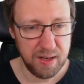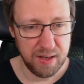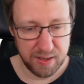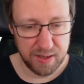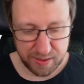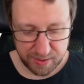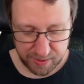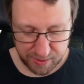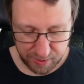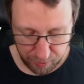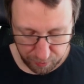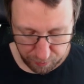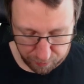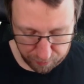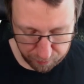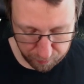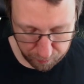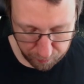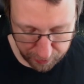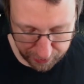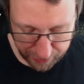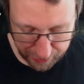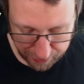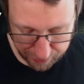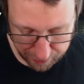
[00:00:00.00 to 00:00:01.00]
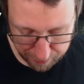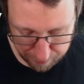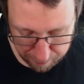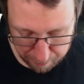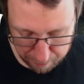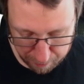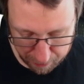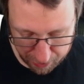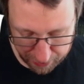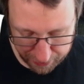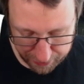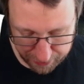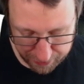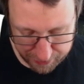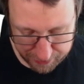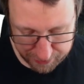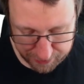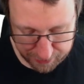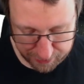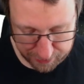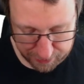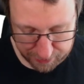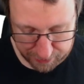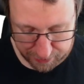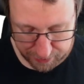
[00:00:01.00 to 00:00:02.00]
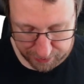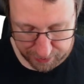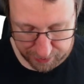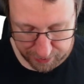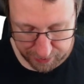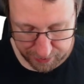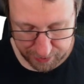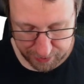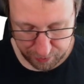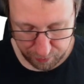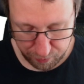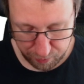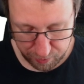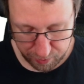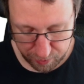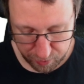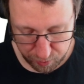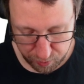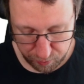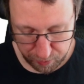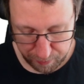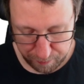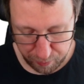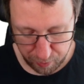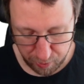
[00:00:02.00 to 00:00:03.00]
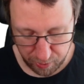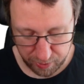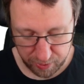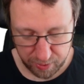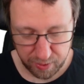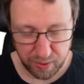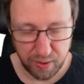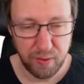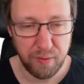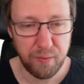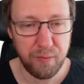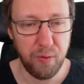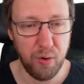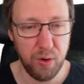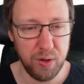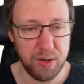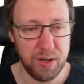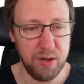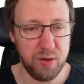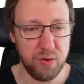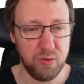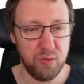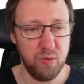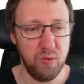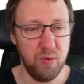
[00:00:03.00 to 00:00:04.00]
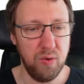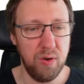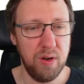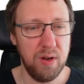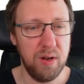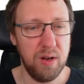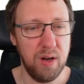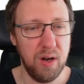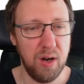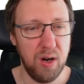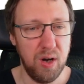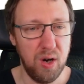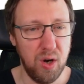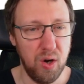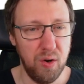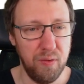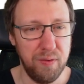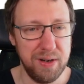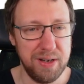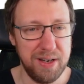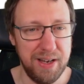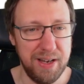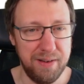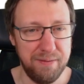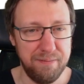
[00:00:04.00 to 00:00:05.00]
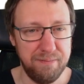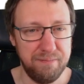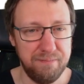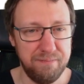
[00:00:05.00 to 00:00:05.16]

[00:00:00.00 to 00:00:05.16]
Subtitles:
So we get minus 3.42 over there.